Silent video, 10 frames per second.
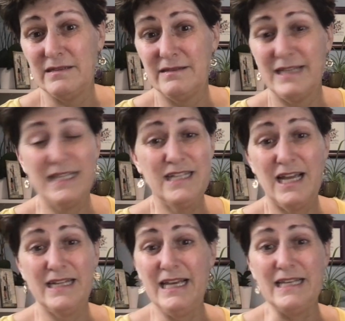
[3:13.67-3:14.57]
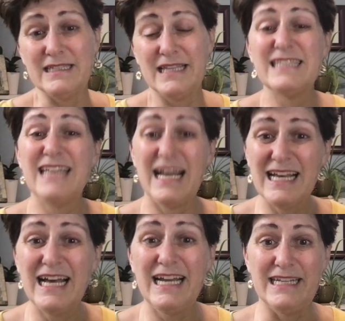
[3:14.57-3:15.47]
That's not nice. That's not
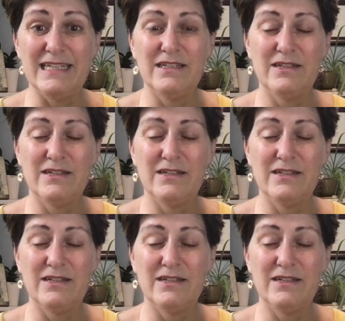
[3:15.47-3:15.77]
kind.